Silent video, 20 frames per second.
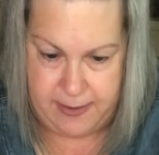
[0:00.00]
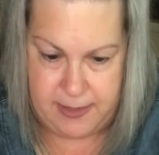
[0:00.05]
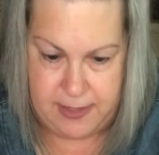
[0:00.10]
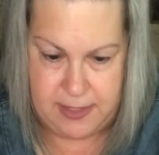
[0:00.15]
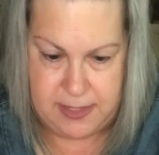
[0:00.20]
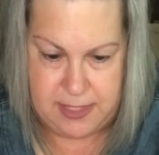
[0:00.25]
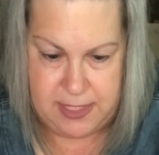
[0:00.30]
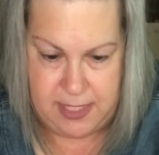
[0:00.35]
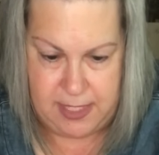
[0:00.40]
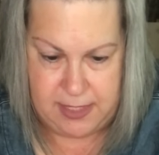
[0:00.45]
I'm going
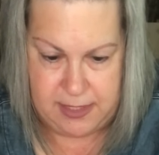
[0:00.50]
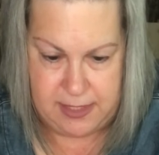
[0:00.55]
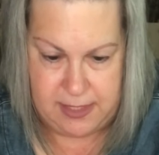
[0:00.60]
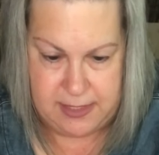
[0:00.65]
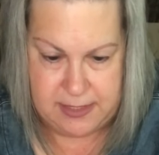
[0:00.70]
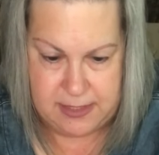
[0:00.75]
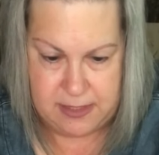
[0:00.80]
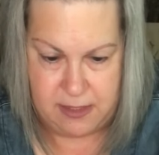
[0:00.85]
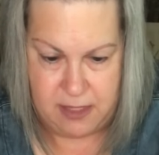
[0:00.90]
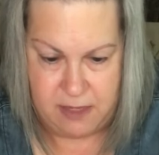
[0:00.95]
to take
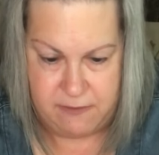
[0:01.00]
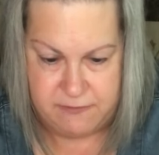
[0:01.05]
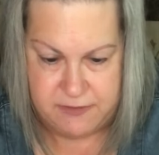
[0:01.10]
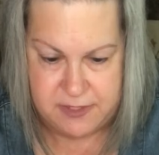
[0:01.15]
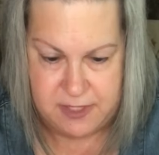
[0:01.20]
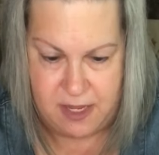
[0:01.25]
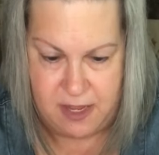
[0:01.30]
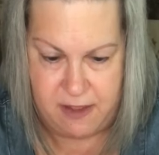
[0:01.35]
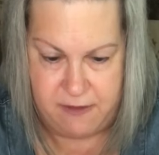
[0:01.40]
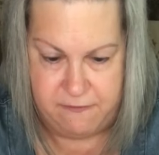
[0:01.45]
these gloves
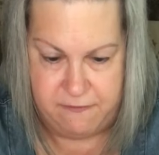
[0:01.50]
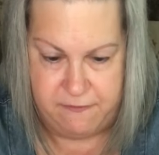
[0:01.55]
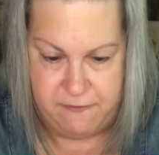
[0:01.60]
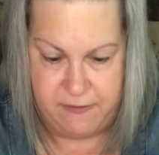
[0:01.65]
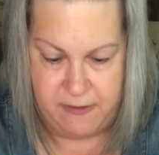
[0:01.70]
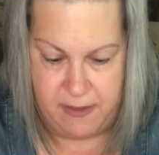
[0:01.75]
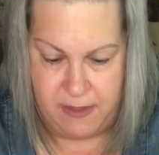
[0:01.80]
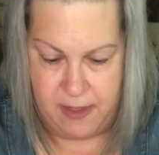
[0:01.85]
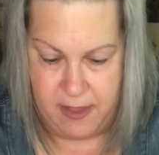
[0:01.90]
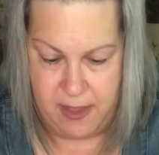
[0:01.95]
off
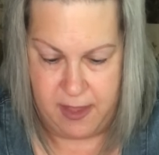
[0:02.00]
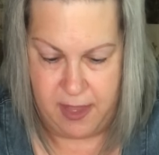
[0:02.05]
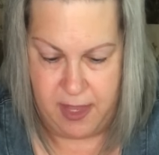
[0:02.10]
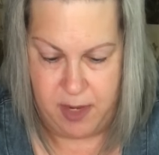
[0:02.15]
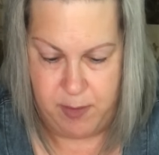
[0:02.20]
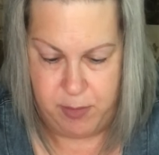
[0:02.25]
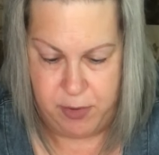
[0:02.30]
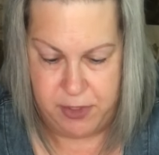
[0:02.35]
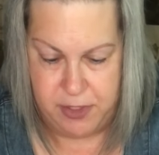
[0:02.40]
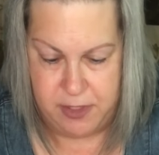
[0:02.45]

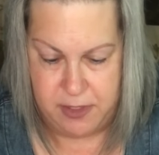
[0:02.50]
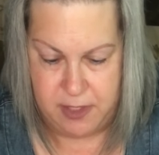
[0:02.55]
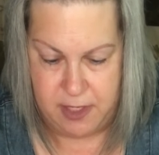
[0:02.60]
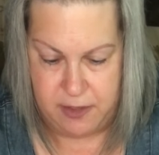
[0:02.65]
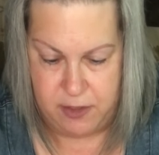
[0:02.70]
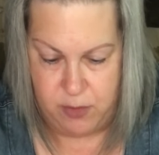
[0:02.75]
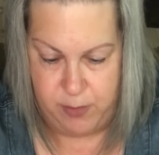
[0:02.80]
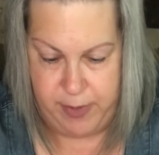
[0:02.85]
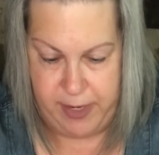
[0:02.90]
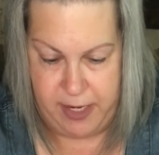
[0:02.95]
and put
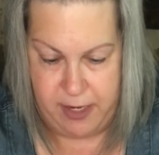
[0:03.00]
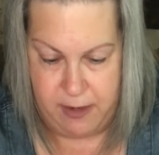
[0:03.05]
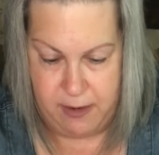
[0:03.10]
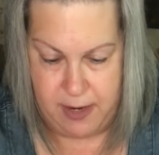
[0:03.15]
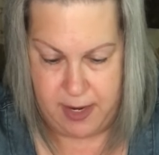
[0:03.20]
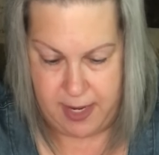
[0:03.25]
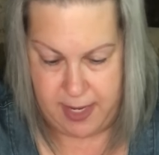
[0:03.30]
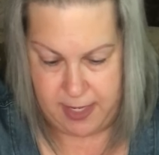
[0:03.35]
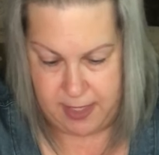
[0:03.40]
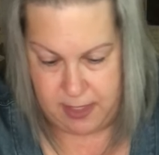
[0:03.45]
another pair
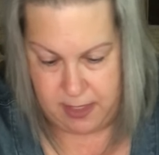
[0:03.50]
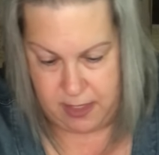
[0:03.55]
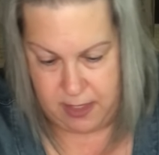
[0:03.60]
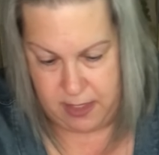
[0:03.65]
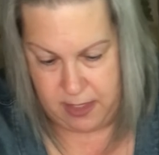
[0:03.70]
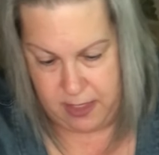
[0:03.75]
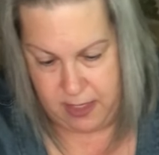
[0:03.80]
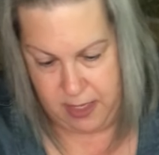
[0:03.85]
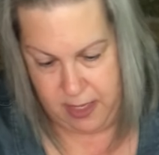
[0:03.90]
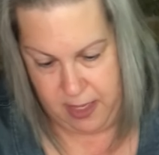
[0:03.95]
on,
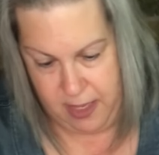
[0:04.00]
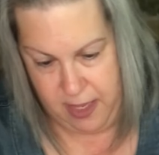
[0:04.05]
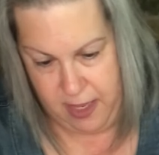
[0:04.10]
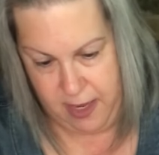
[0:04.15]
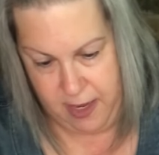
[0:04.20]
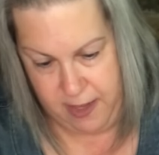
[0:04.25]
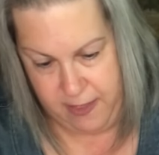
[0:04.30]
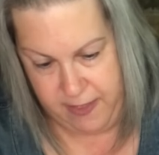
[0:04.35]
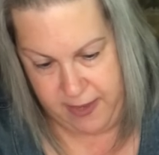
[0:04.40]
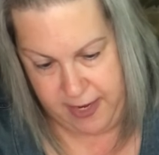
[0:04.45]

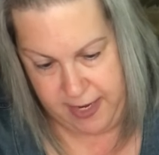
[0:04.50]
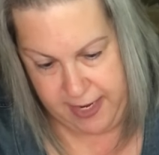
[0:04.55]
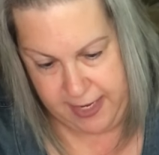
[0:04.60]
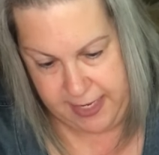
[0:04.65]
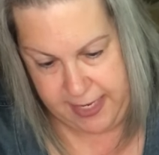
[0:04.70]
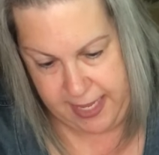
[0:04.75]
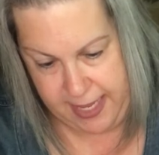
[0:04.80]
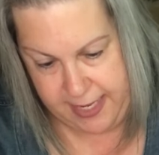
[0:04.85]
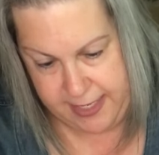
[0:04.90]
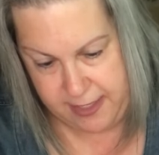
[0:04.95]
that I
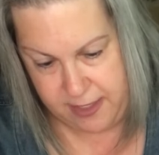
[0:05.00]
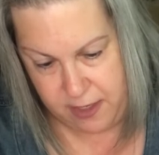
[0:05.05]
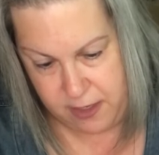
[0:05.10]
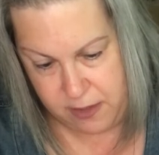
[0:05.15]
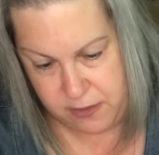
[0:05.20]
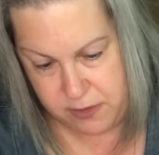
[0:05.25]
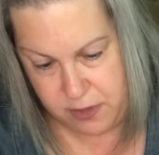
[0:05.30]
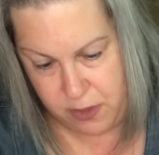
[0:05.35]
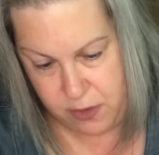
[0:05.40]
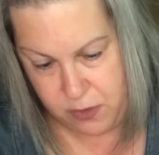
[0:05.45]
got it
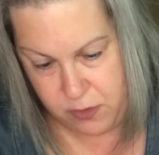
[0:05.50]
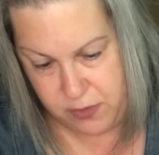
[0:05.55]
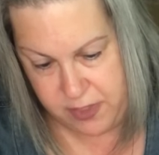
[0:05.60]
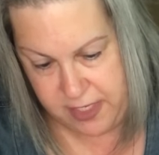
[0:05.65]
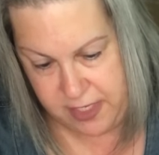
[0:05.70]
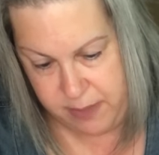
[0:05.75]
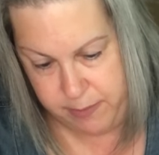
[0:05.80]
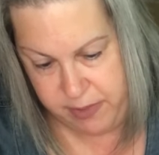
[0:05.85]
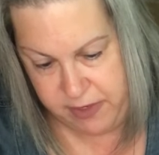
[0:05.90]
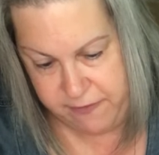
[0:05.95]
all
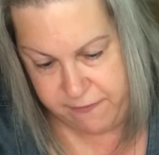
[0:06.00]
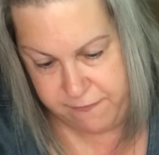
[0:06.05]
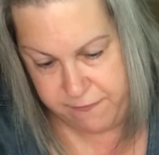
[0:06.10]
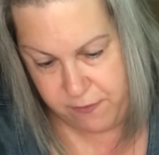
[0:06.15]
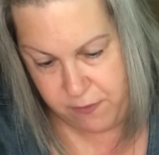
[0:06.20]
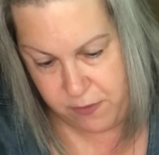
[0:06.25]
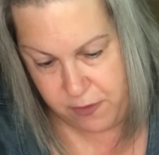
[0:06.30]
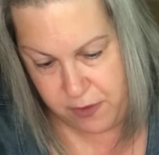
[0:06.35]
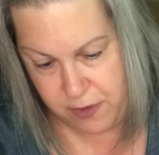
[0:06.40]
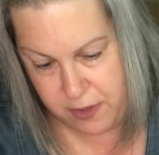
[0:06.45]
coated
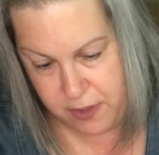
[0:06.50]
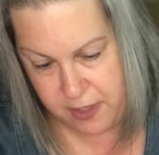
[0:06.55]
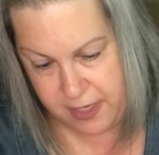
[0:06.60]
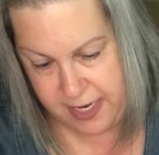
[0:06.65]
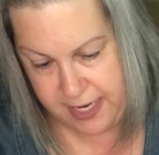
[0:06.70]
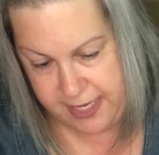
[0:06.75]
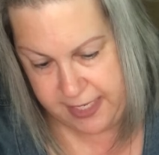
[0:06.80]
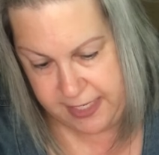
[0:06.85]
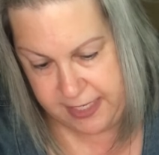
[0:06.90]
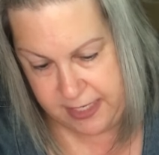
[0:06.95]
before
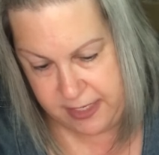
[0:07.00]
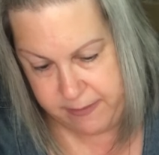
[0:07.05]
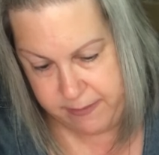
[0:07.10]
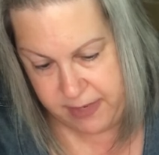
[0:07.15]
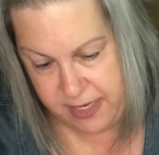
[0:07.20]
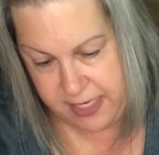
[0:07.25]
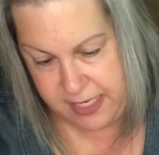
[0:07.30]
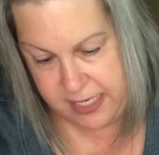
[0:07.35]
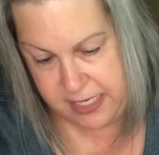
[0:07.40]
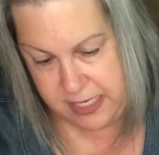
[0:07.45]
I get
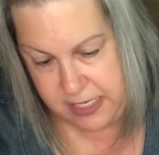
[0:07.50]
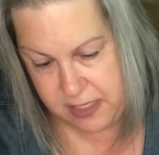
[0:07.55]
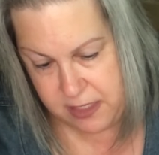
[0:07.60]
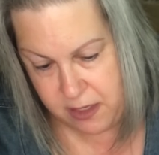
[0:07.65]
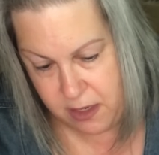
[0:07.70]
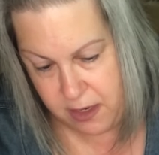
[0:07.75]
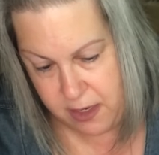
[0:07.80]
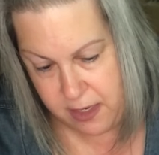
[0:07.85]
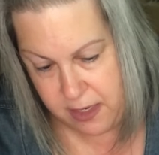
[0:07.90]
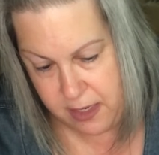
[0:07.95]
my heat
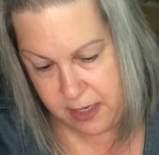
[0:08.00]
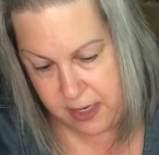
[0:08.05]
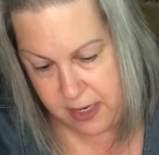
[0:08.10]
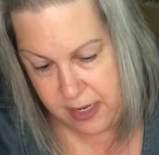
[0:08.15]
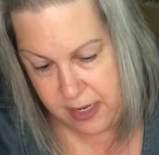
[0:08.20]
gun.